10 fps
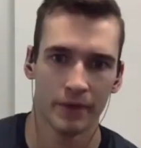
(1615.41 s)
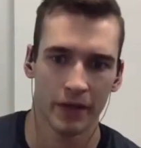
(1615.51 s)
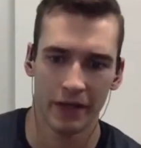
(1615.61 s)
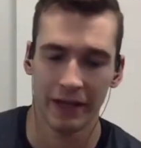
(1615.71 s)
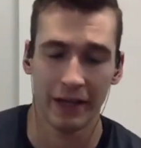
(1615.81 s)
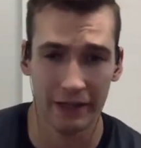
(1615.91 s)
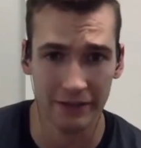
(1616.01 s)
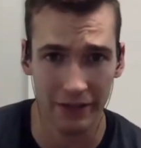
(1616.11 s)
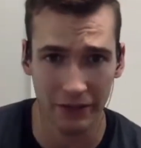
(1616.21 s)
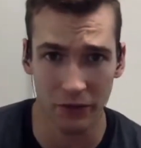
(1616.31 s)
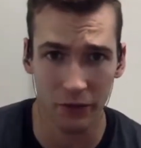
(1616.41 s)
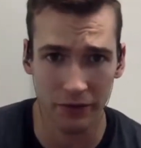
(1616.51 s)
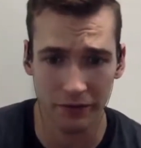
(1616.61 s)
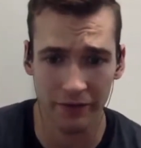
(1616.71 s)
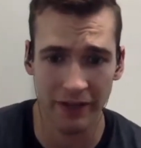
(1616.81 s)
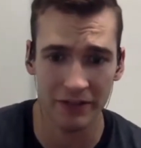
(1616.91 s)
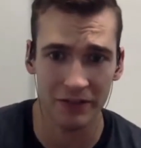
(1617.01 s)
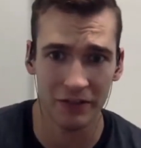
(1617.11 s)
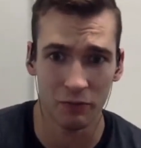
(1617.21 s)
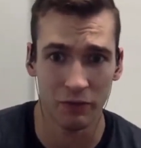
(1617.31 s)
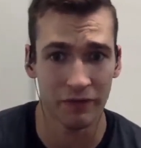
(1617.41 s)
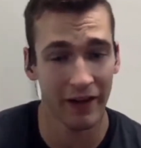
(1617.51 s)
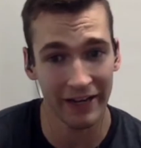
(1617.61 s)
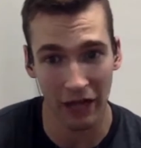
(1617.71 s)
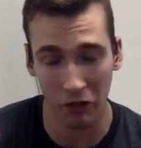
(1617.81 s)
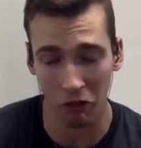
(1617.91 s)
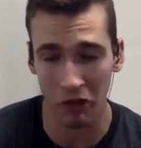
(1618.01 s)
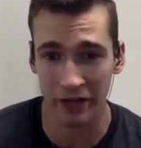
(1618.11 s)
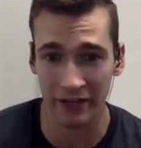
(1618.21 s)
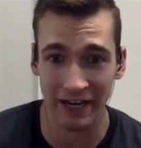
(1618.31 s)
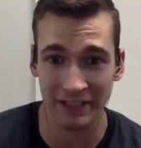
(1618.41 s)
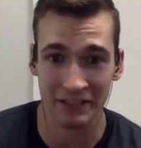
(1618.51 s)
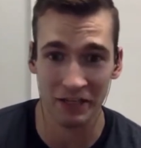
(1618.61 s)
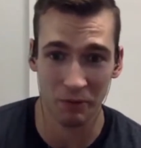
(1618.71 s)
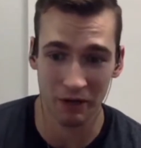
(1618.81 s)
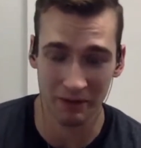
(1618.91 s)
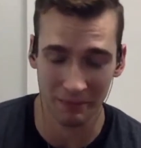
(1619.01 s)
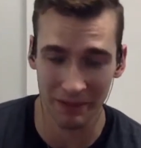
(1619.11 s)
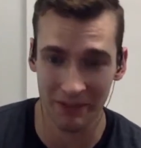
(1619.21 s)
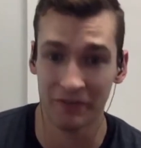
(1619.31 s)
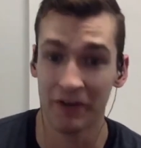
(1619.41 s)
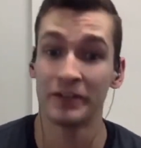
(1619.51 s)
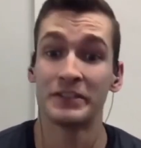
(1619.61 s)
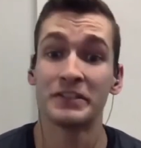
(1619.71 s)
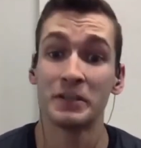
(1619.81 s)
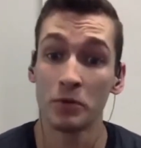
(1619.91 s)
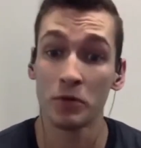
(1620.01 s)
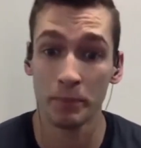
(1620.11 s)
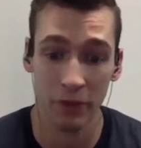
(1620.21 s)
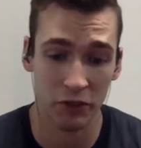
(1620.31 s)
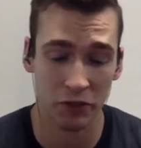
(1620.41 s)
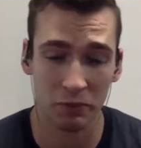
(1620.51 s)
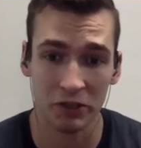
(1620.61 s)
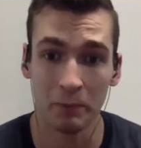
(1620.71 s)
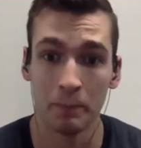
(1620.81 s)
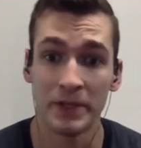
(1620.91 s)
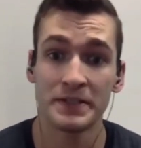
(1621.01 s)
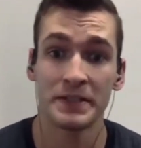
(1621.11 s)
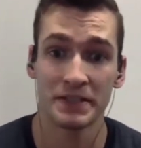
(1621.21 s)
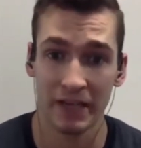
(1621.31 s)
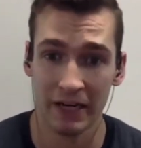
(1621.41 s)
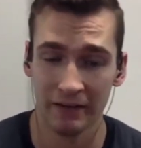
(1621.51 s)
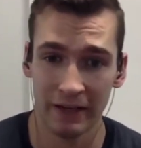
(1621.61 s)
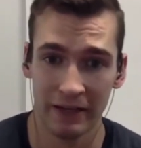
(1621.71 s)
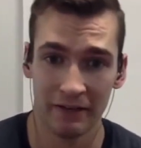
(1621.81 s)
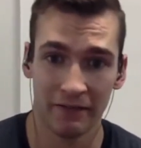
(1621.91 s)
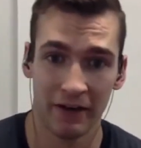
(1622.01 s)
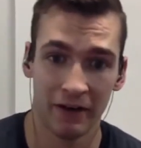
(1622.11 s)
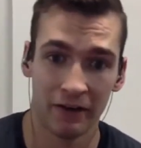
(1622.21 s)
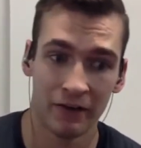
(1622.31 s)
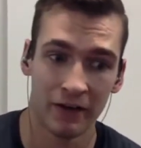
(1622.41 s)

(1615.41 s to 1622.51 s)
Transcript: Yeah. And in your defense, we've had a lot of guys come on and paint a very similar picture about the business side of the NFL